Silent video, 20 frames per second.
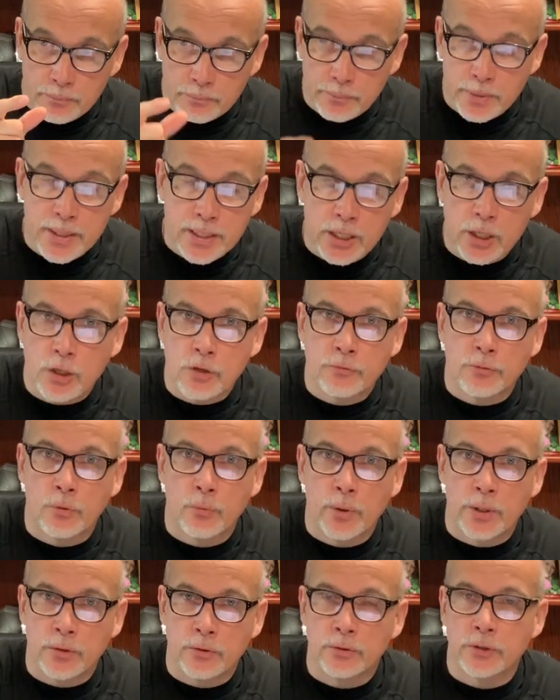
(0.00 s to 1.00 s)
be careful
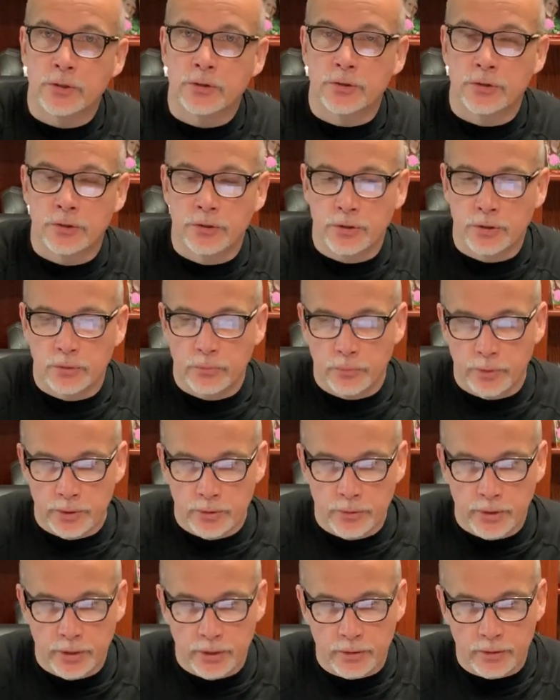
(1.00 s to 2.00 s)
what you listen to and what
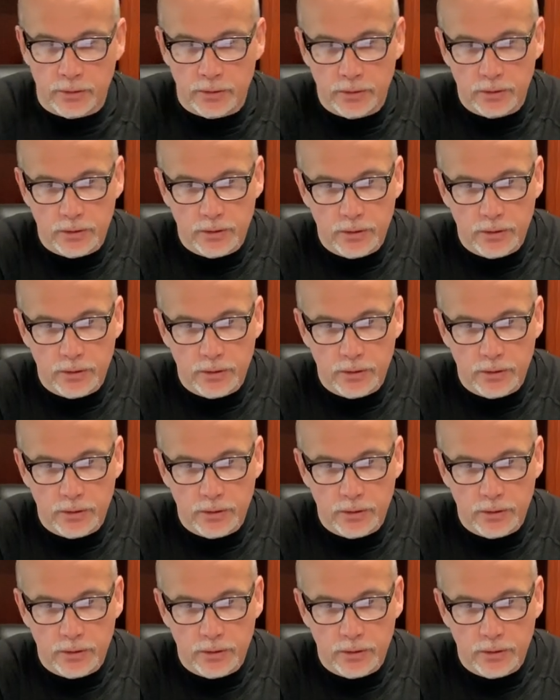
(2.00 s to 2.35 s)
you hear.